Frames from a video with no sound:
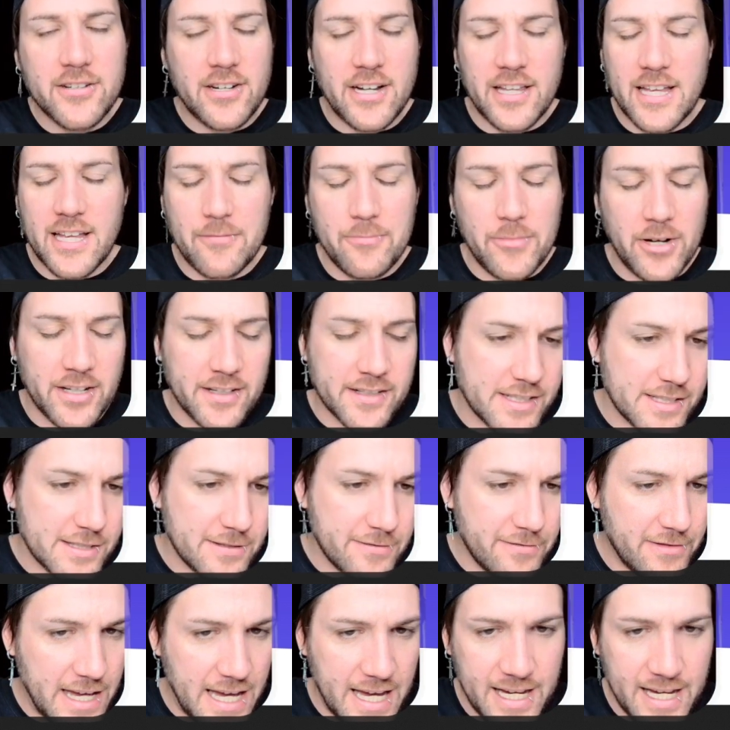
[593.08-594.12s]
you know, that
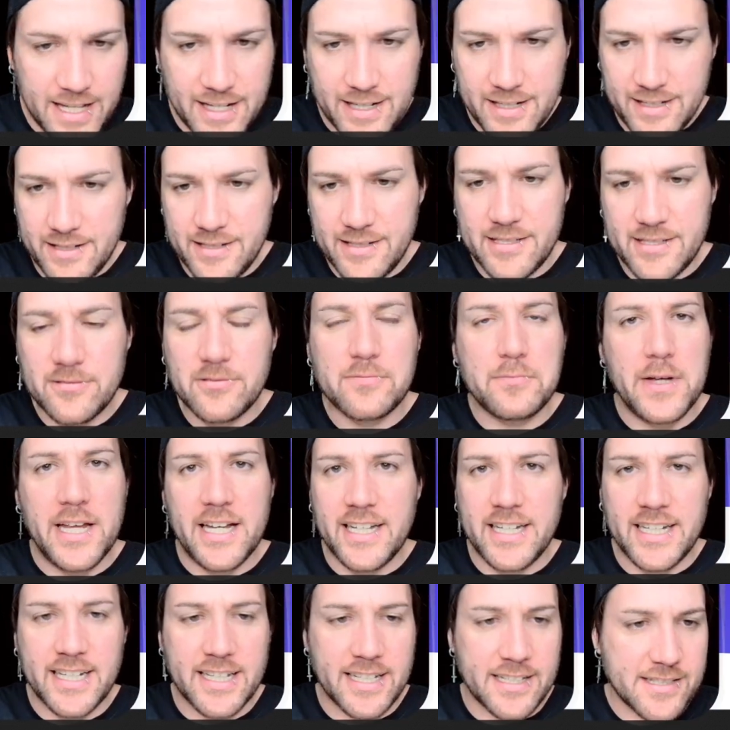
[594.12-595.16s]
monitors fans,
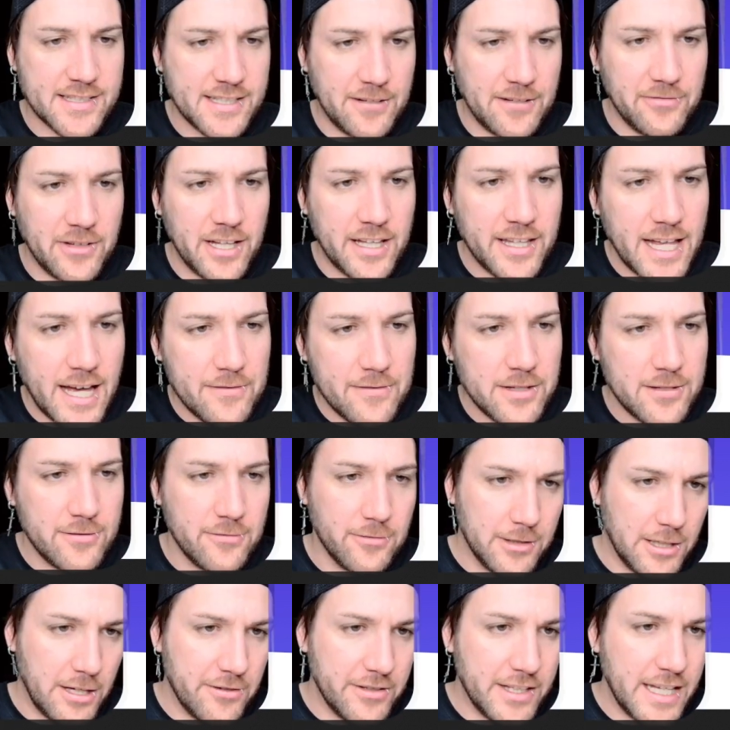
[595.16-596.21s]
spending, and stuff like that. You
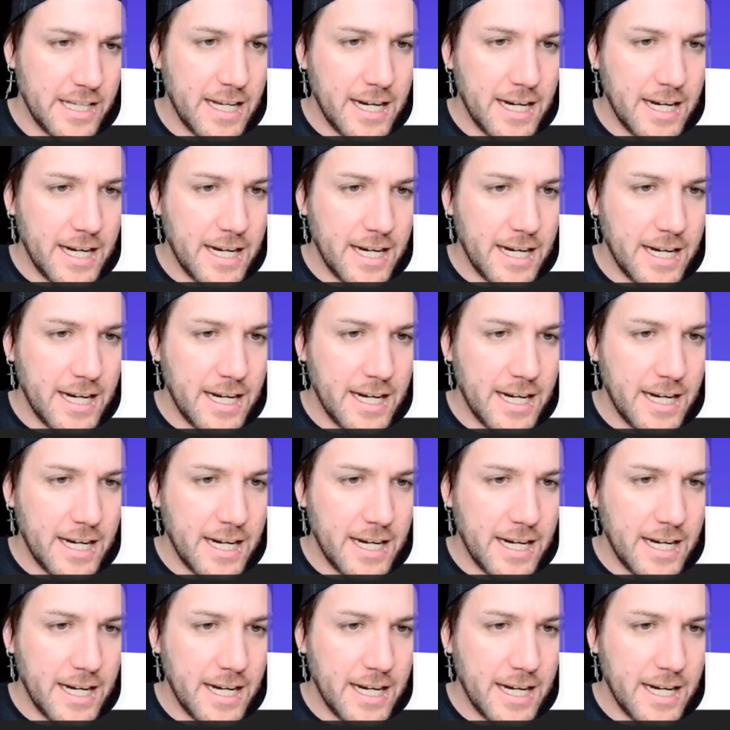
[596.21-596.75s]
will load that up.